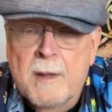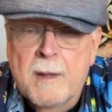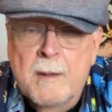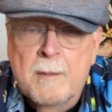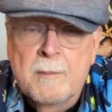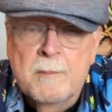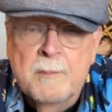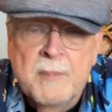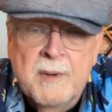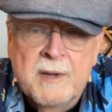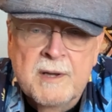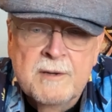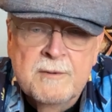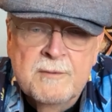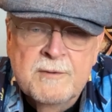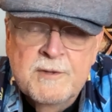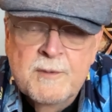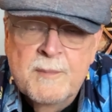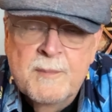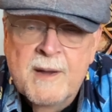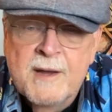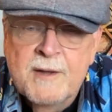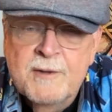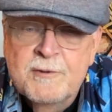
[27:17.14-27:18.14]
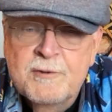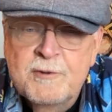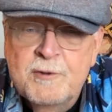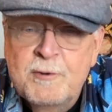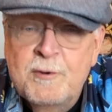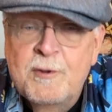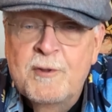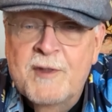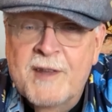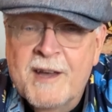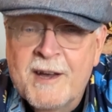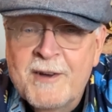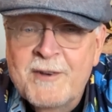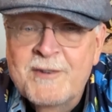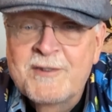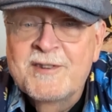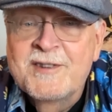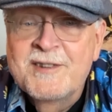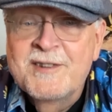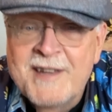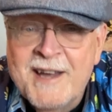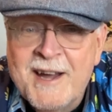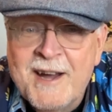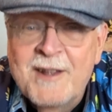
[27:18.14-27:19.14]
But it was about
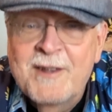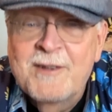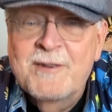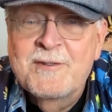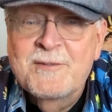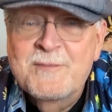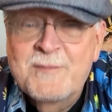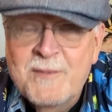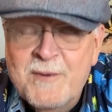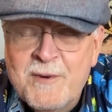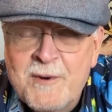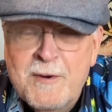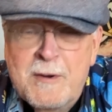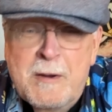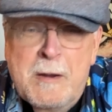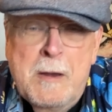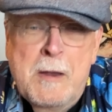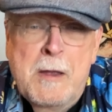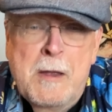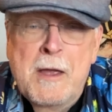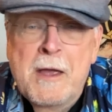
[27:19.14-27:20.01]
$2,000 more